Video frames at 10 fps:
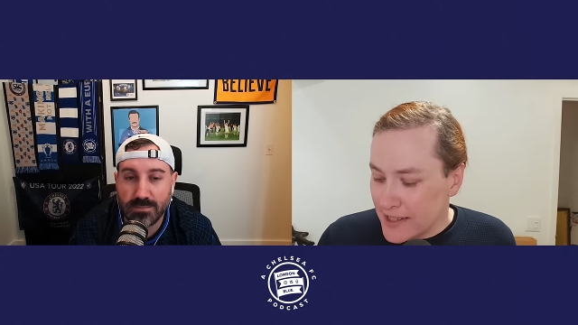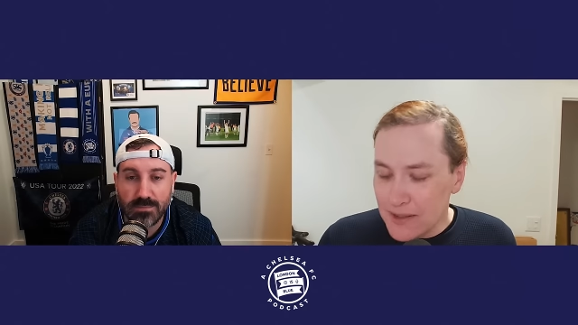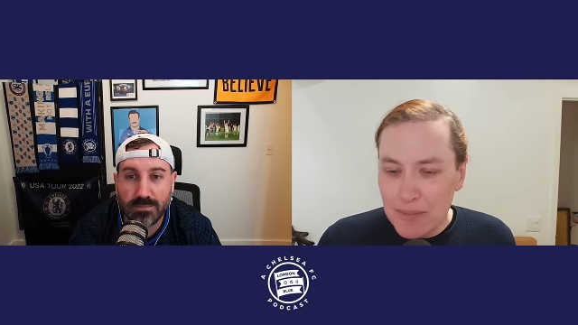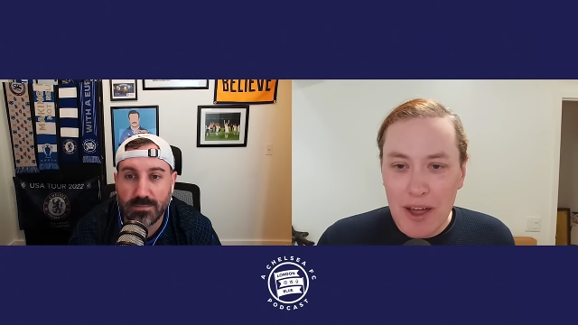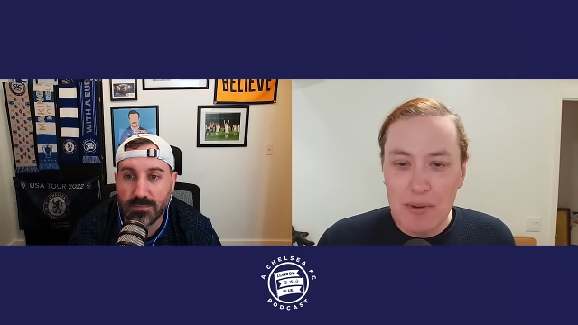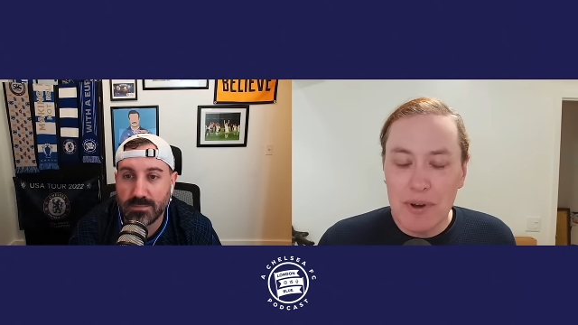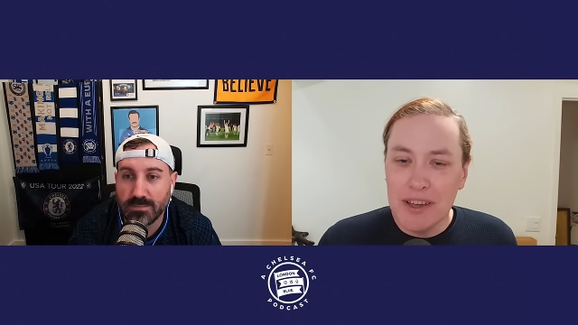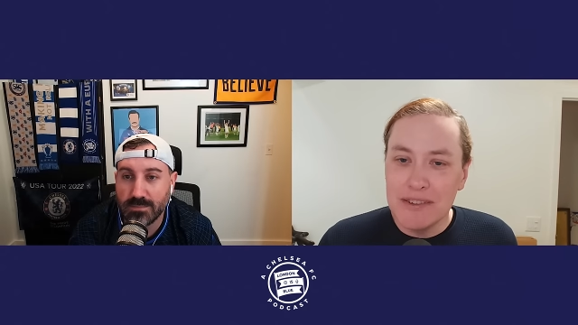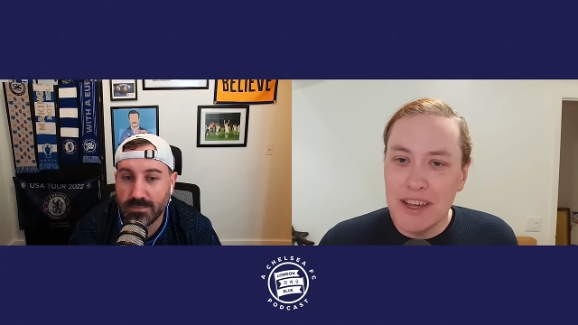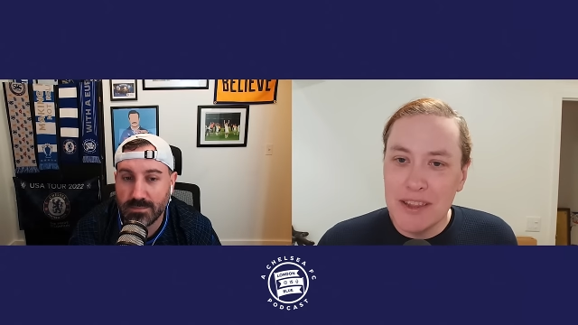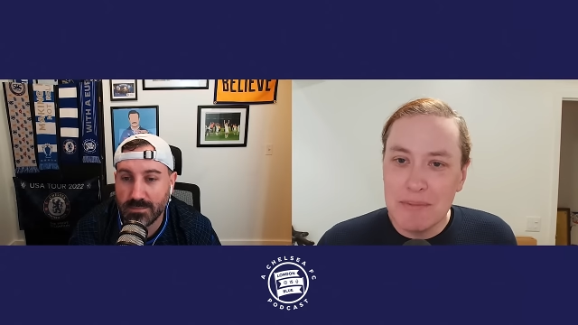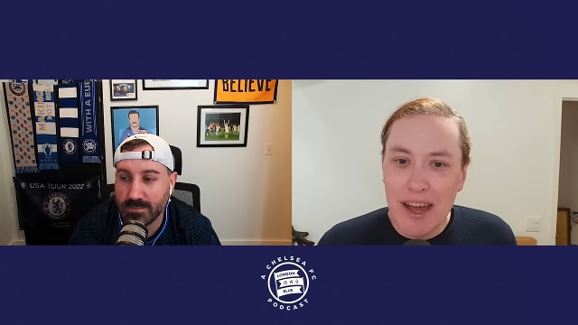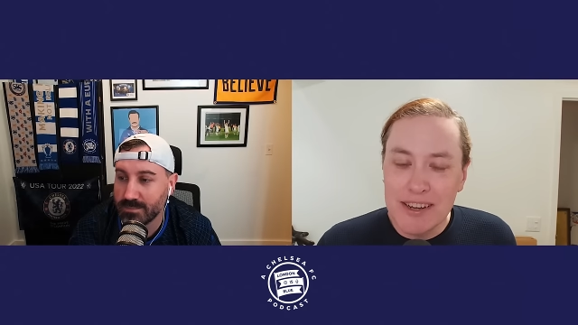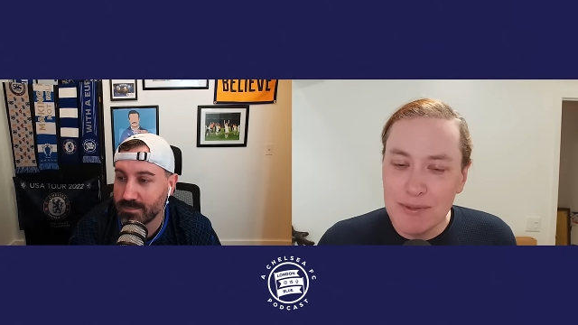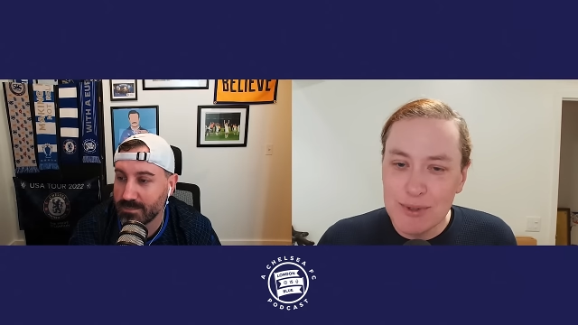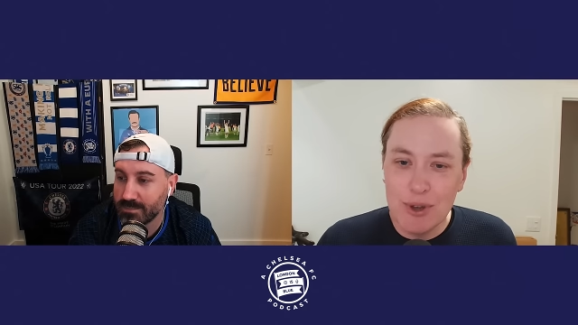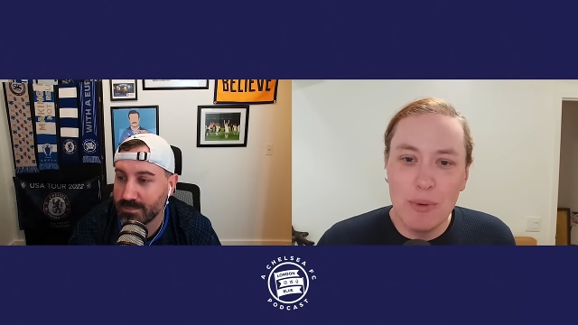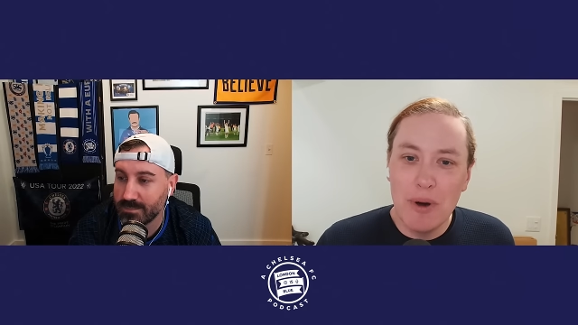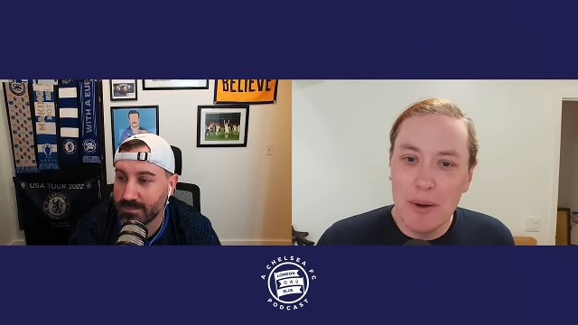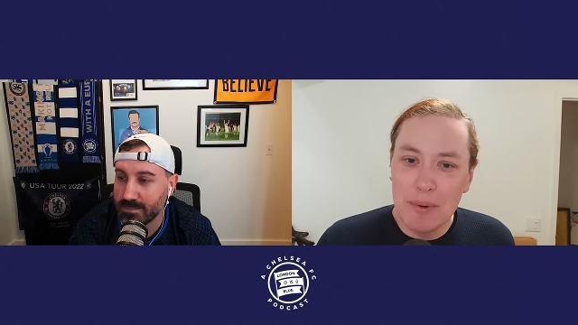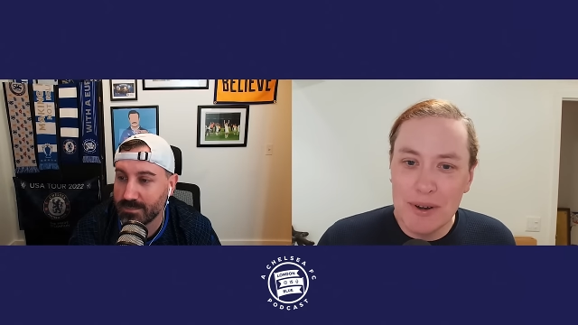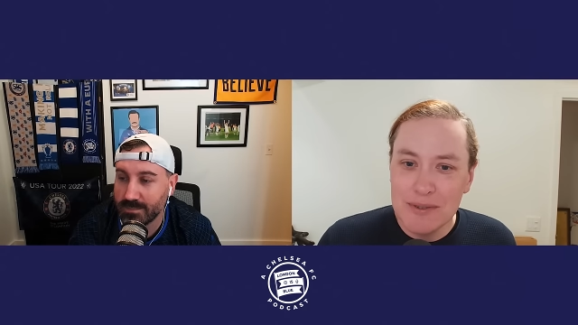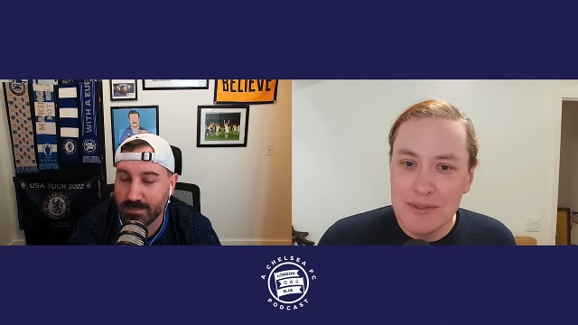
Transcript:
Speaker 1: didn't bother running a day in the match. It was Cole Palmer,